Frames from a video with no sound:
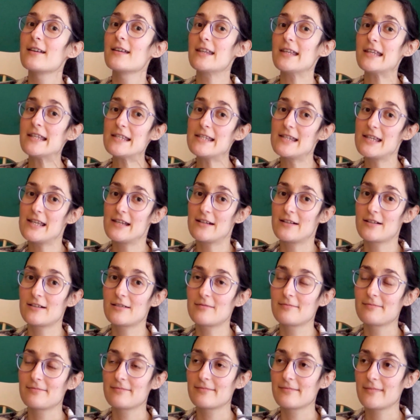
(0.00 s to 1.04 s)
easier,
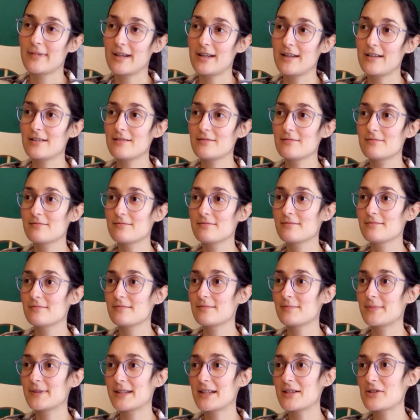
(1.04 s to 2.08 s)

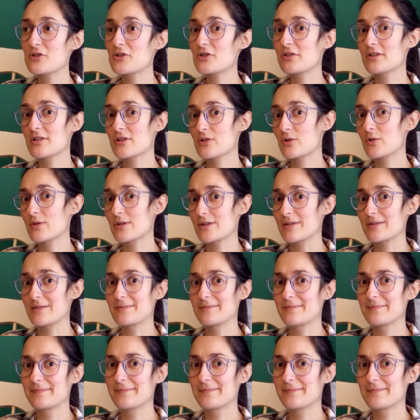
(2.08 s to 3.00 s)
and potentially shorter.